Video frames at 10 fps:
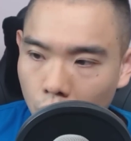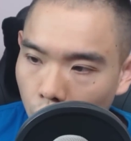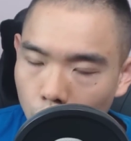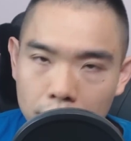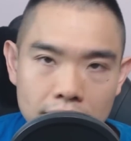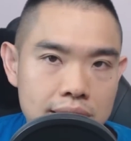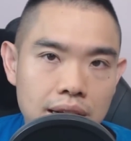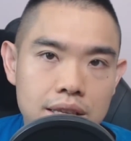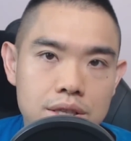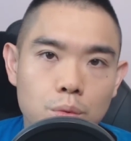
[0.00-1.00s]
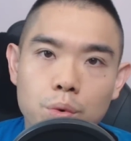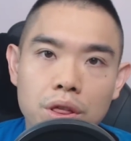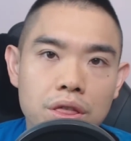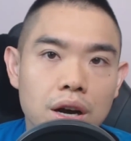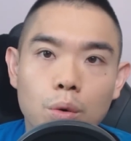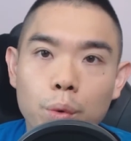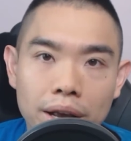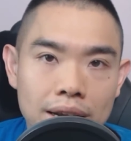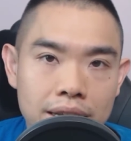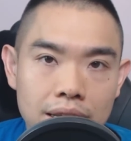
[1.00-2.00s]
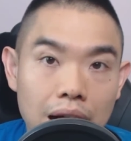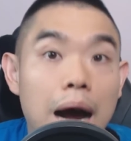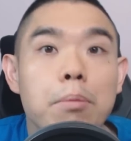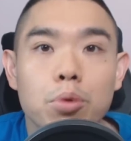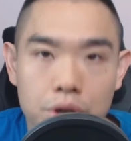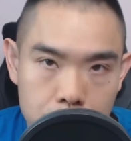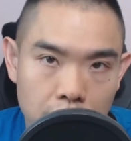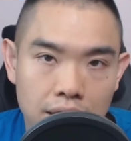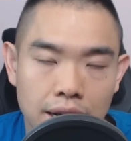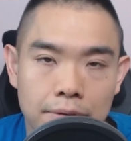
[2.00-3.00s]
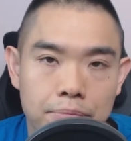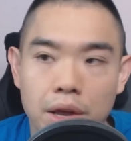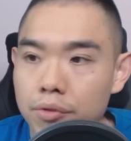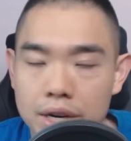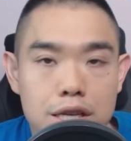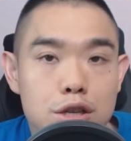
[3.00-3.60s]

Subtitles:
coincides with a weekly upward trend line. That really